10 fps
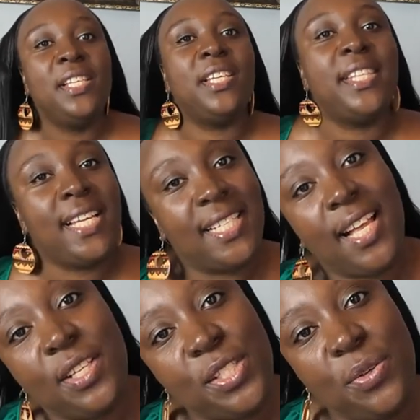So that
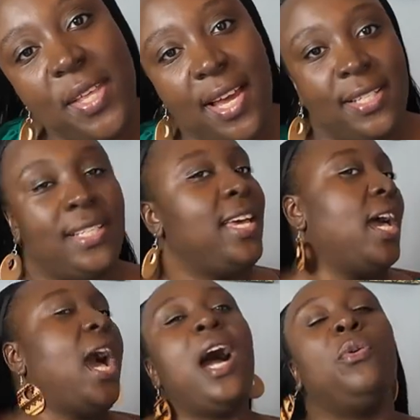tells you that
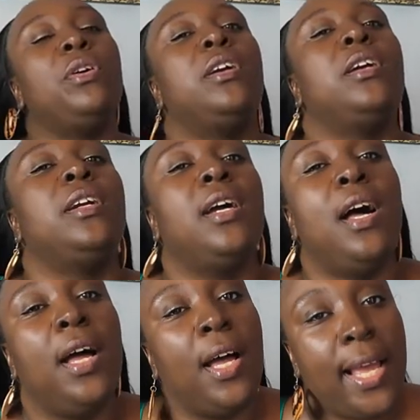our
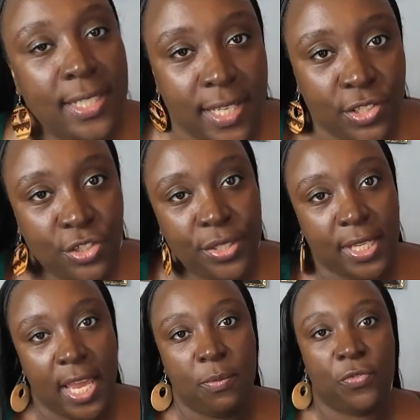
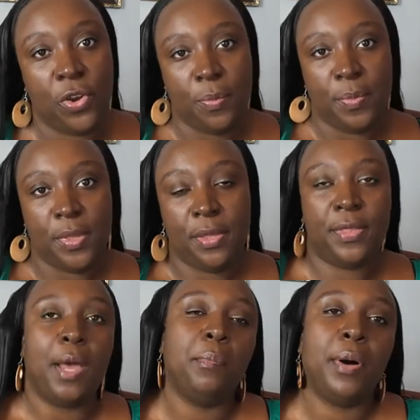ancestors came from
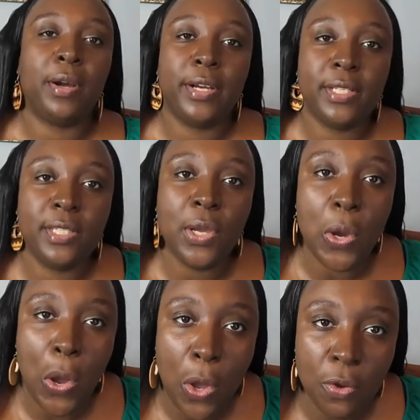that part
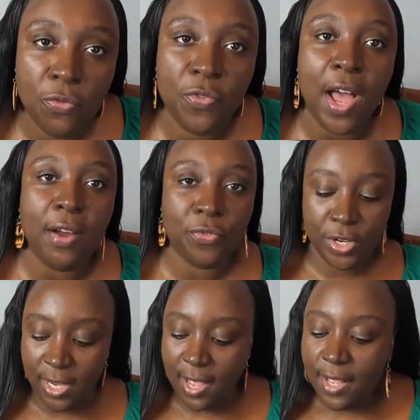of
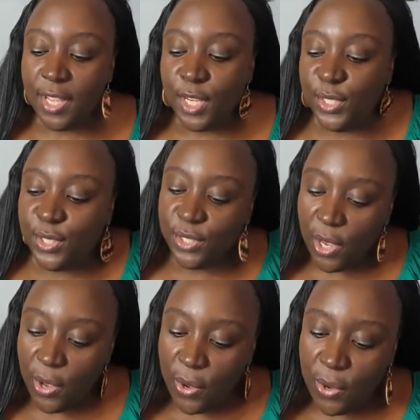Africa.
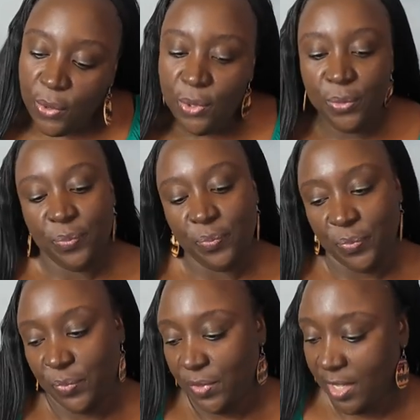So
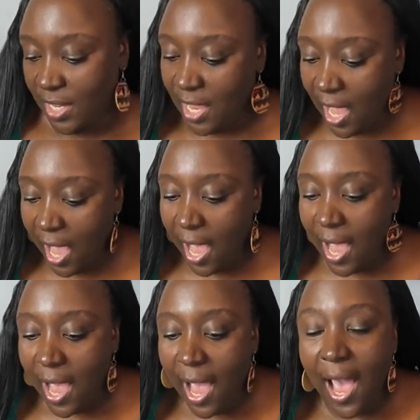
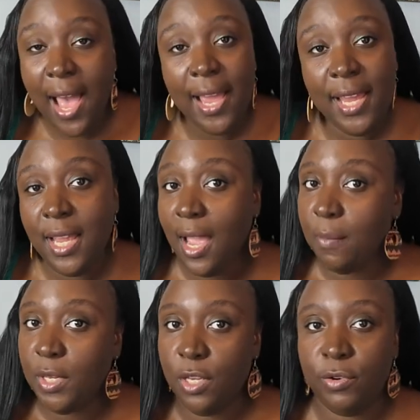I
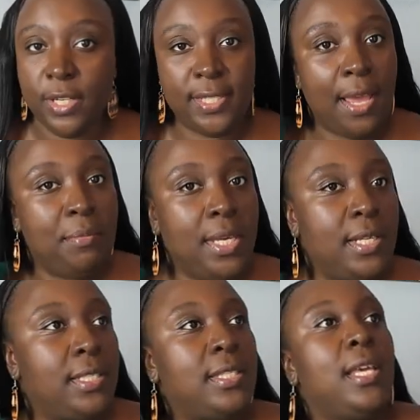am curious. That
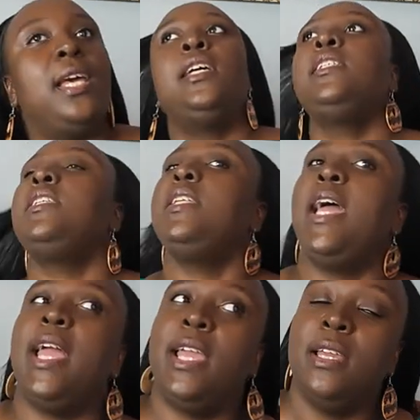means
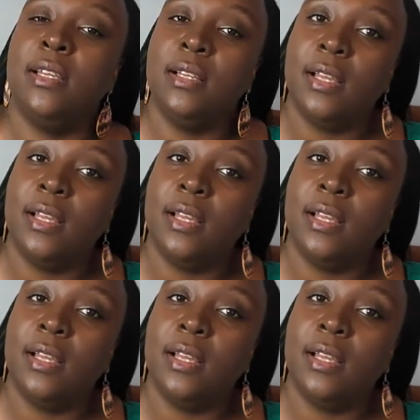today,